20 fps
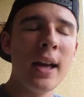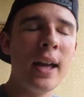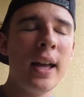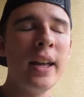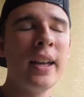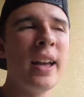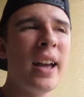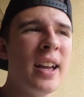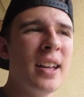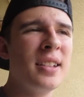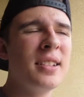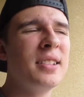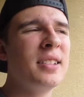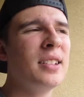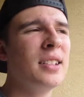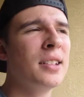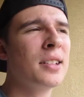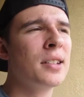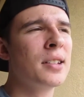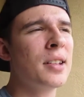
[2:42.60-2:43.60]
Hey guys,
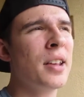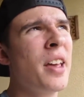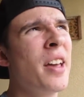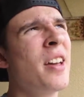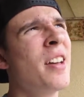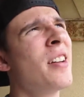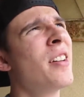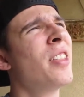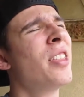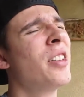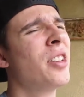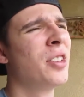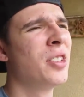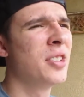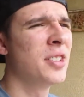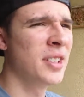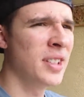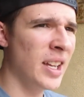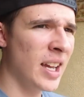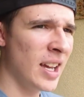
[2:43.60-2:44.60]
it's
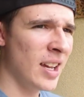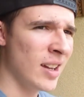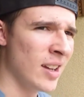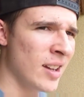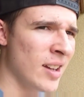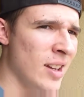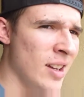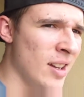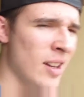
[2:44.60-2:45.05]
Thursday.